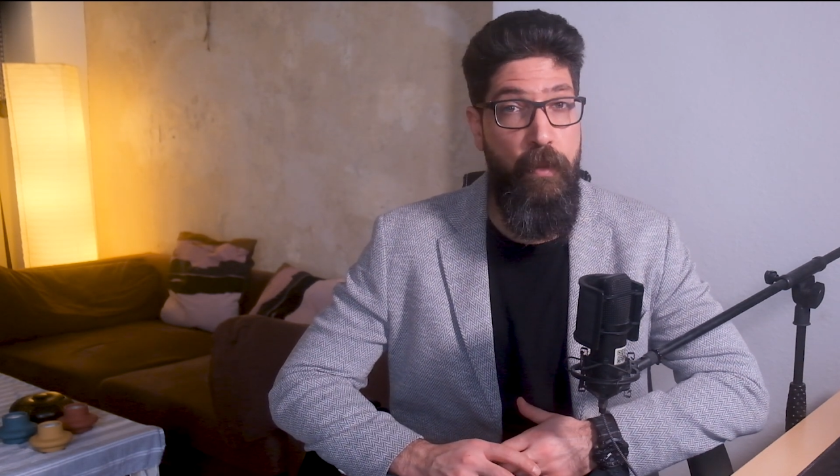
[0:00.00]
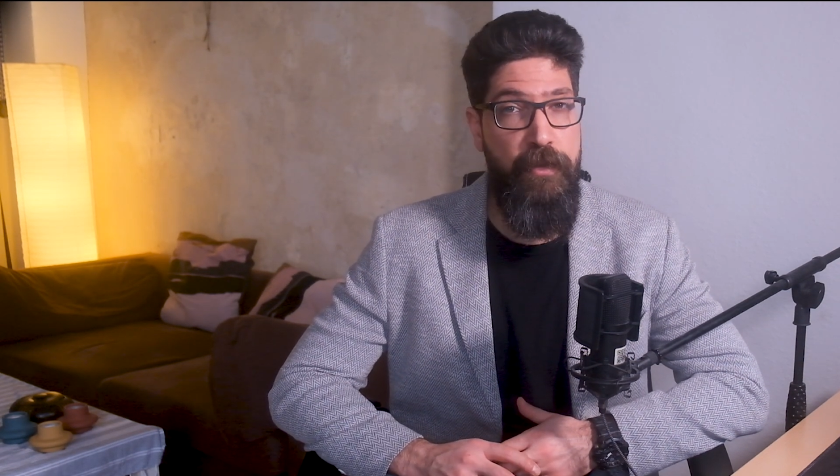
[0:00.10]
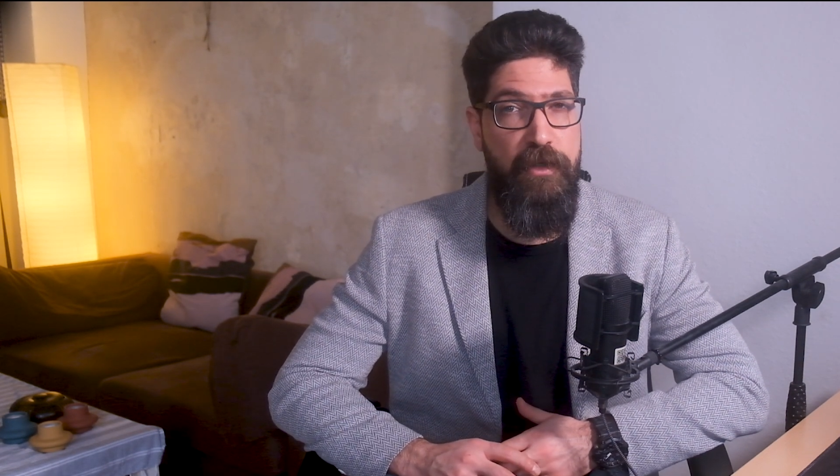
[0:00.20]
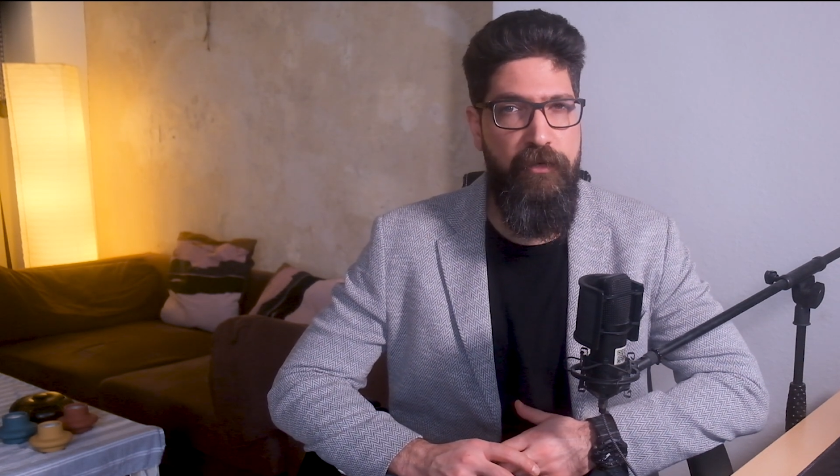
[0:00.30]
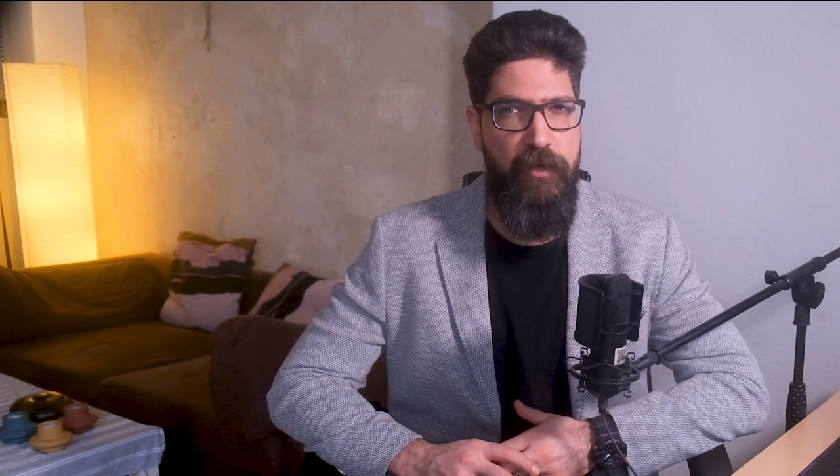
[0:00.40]

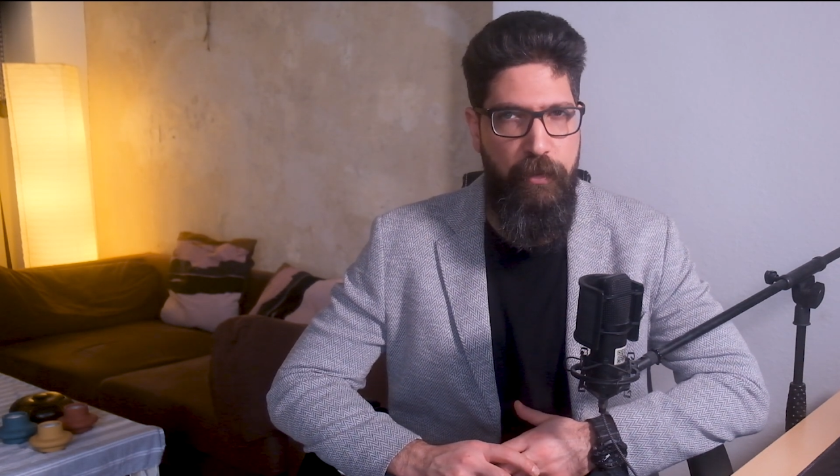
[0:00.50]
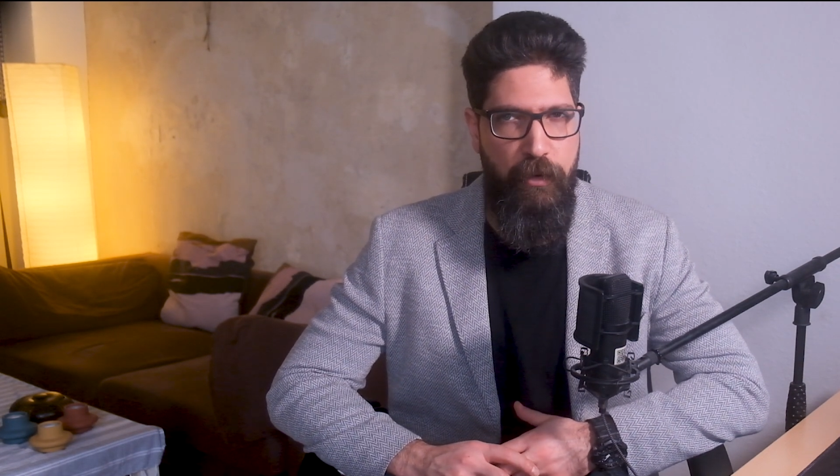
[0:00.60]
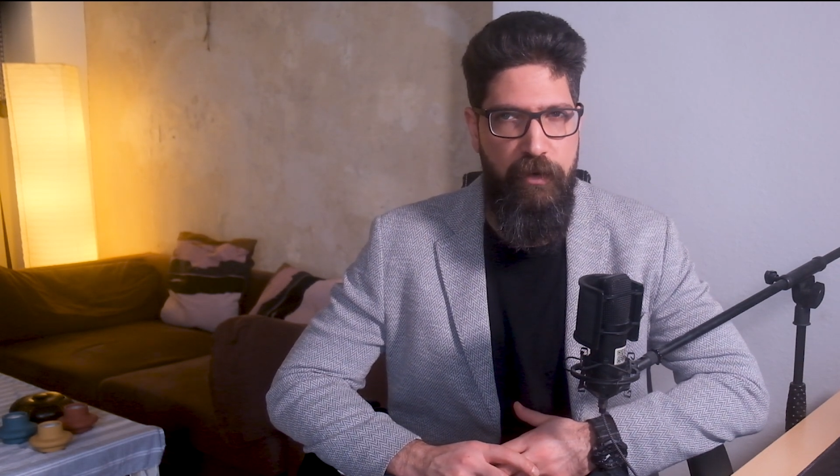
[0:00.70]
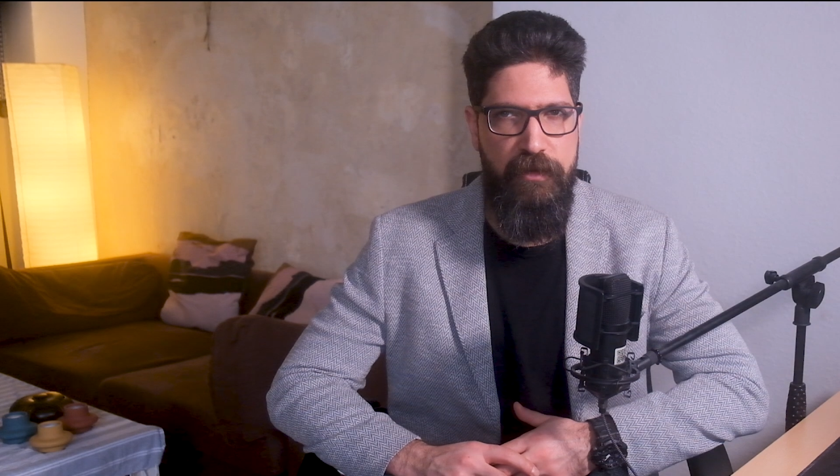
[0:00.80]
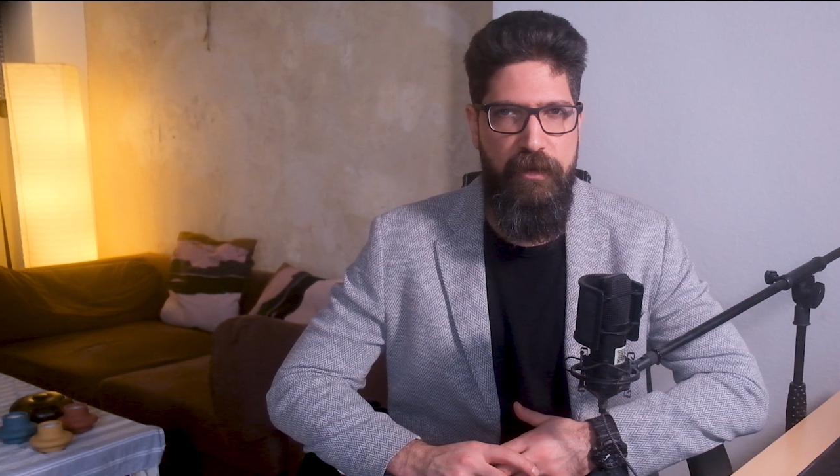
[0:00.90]
openly
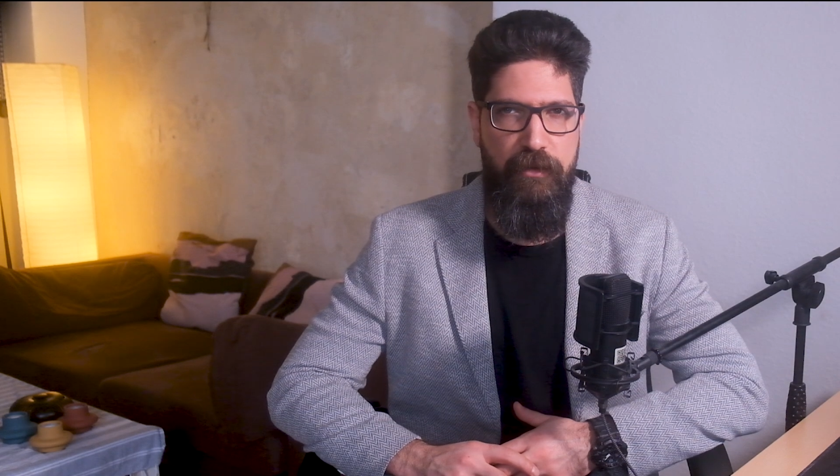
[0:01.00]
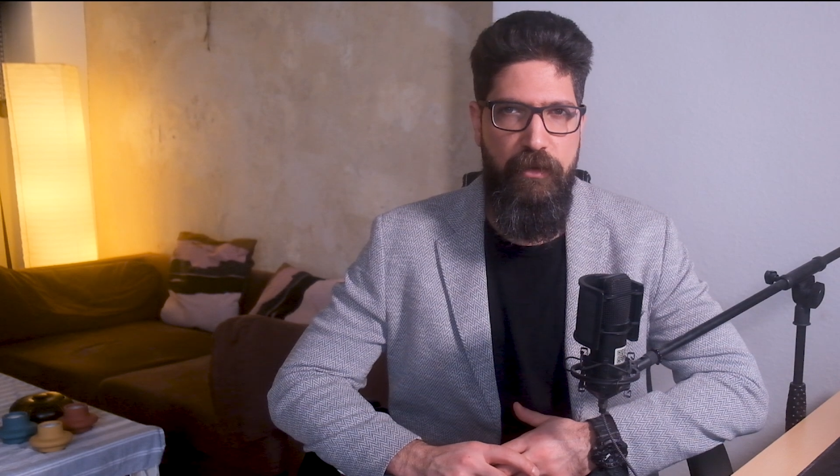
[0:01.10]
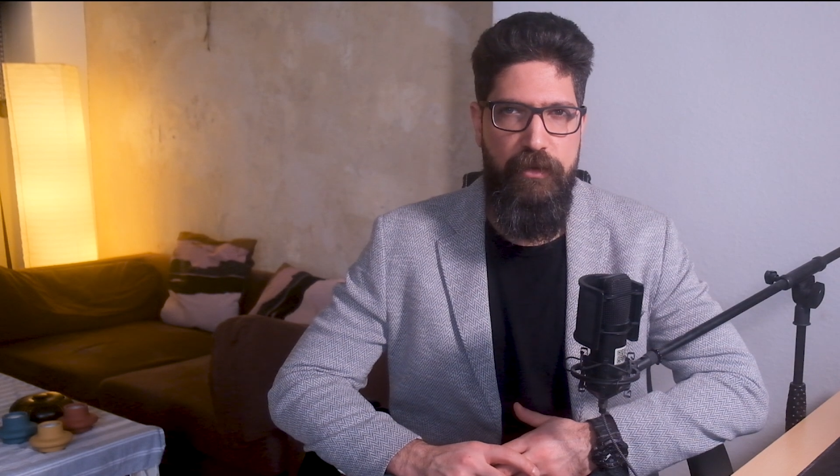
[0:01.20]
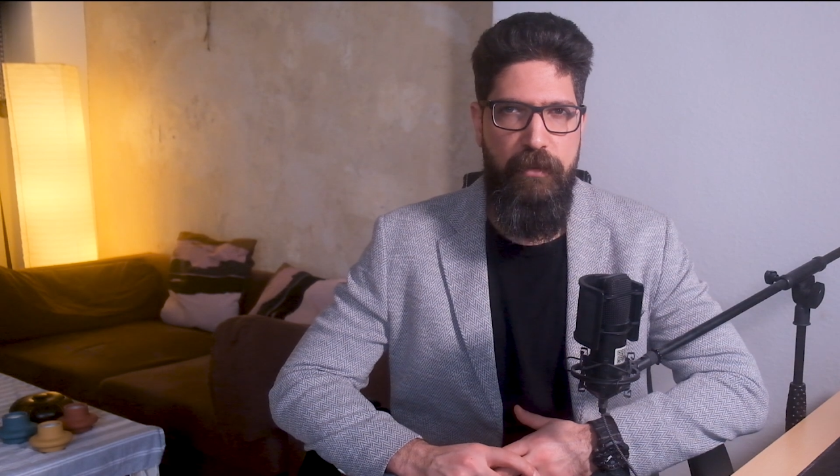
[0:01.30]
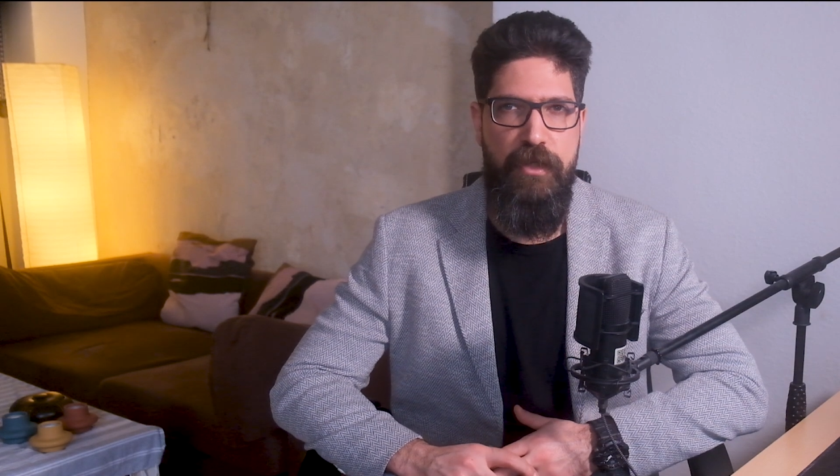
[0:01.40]
supported
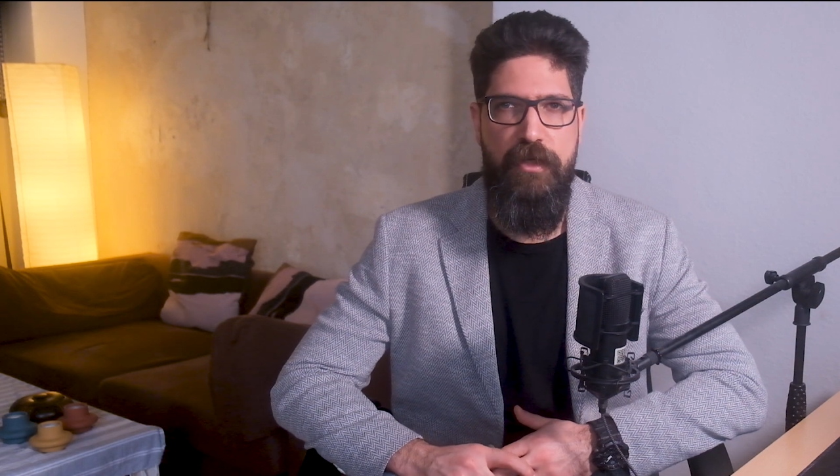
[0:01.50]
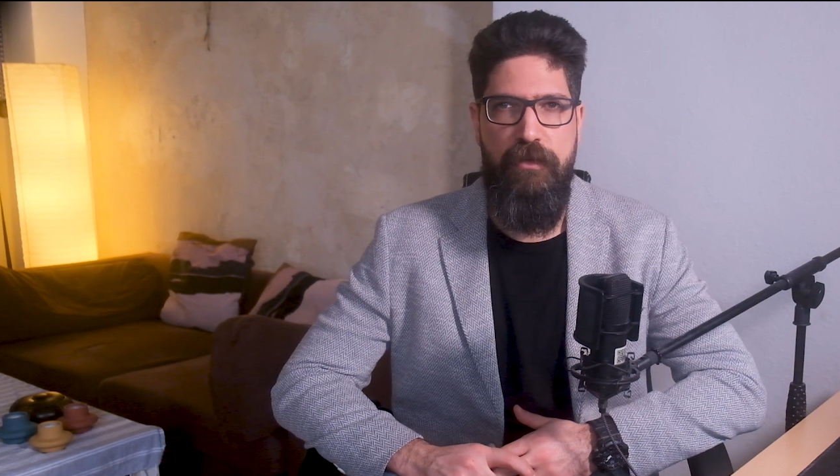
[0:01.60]
the Ottoman